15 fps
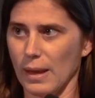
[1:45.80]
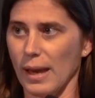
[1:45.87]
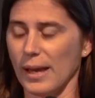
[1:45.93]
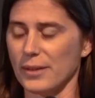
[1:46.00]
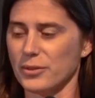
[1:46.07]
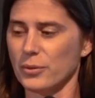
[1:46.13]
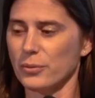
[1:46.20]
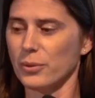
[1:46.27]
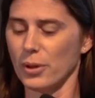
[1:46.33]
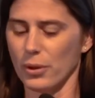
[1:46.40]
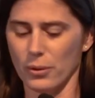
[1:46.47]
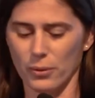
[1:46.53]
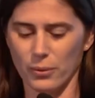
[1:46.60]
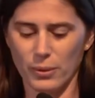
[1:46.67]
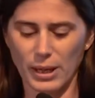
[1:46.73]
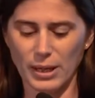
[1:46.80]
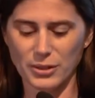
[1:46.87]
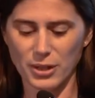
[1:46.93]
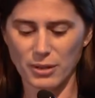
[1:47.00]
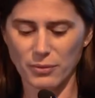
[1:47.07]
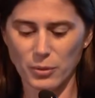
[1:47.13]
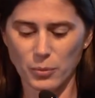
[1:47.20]
As you know,
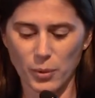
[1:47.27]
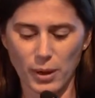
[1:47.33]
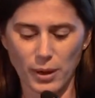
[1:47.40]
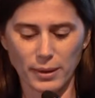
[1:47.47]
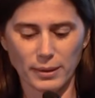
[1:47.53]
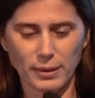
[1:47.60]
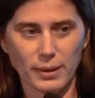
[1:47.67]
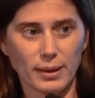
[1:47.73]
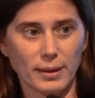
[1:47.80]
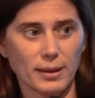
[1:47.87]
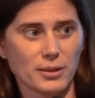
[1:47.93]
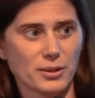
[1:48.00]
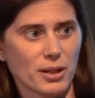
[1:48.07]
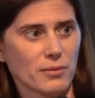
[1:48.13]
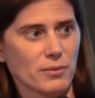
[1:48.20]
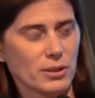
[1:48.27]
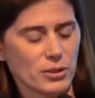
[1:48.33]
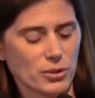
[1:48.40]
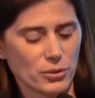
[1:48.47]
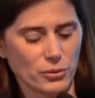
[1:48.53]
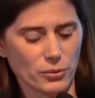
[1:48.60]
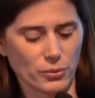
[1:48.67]
H I V one and H I V
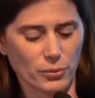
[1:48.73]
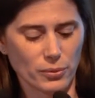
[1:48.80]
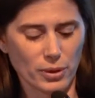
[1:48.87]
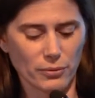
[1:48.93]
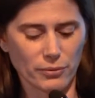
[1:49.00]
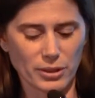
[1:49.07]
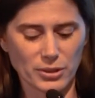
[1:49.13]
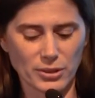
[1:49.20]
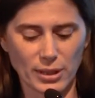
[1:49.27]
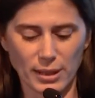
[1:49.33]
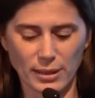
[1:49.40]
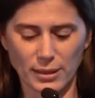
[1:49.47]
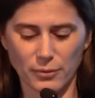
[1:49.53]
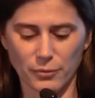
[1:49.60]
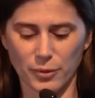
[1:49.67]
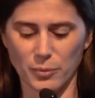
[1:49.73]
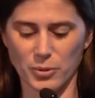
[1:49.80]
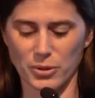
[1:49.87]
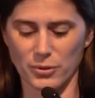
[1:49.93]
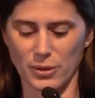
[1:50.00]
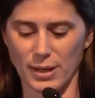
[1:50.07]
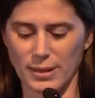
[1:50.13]
two originated from
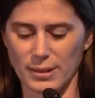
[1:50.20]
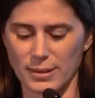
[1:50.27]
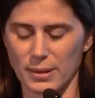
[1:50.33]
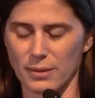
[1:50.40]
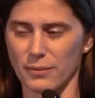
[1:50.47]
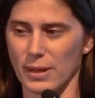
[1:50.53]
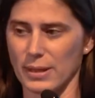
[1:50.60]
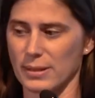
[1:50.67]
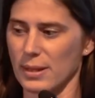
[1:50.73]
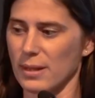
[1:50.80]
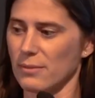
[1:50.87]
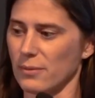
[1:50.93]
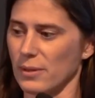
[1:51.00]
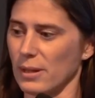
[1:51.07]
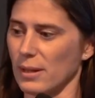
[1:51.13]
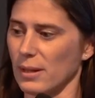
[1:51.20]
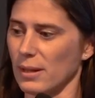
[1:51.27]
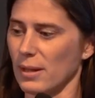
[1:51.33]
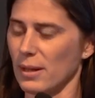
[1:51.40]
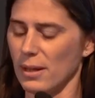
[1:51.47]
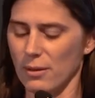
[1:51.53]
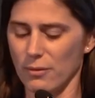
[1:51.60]
strains of S I V
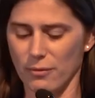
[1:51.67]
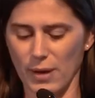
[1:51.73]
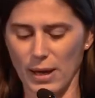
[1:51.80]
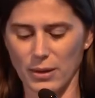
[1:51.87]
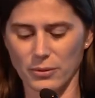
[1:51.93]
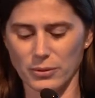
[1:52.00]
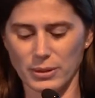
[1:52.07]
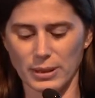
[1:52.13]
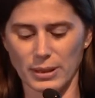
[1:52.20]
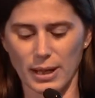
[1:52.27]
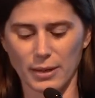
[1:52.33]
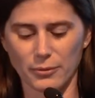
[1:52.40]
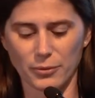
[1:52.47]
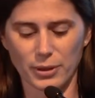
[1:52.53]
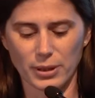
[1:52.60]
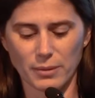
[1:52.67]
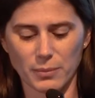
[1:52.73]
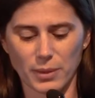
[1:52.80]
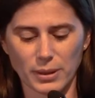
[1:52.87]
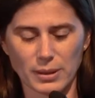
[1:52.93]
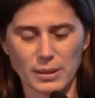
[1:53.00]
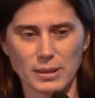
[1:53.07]
found in African
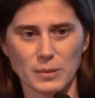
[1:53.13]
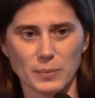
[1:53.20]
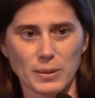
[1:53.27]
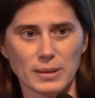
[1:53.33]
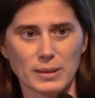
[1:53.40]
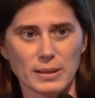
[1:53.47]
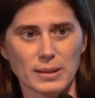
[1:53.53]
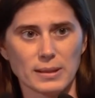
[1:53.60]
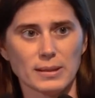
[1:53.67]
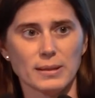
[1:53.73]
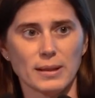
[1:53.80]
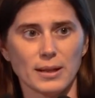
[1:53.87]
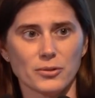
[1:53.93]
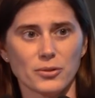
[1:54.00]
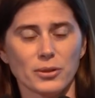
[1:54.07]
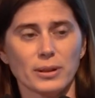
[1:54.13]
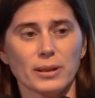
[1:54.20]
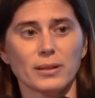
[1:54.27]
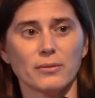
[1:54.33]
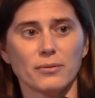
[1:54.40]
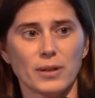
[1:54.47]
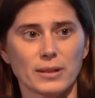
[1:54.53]
monkey species naturally
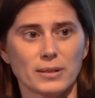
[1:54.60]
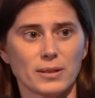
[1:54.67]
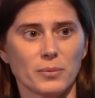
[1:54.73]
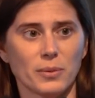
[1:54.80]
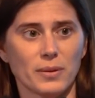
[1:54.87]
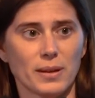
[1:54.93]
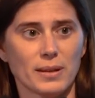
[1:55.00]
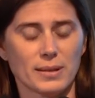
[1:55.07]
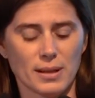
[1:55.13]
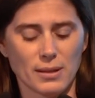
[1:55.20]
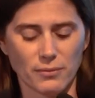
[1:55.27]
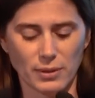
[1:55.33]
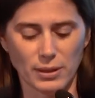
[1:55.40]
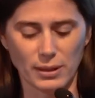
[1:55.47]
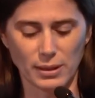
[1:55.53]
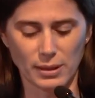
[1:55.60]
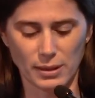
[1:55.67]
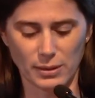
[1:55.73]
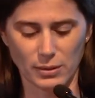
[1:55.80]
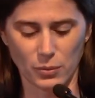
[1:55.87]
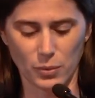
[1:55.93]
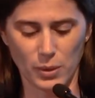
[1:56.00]
infected with S I V
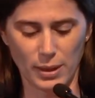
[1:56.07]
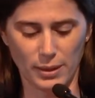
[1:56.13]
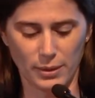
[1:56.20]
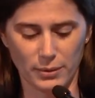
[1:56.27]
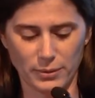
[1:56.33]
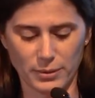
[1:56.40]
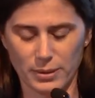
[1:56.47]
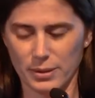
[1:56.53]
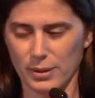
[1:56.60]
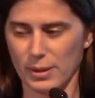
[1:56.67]
in the wild.